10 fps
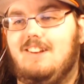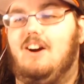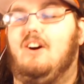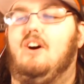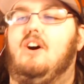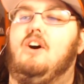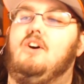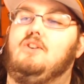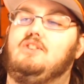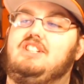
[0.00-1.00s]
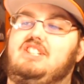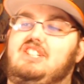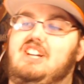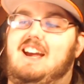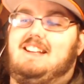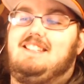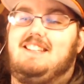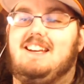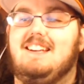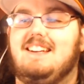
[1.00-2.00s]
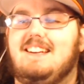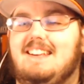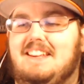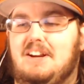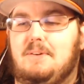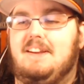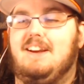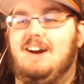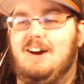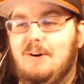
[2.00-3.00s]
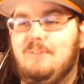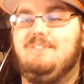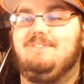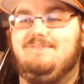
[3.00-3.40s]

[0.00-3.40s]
Oh, shit. Here we go.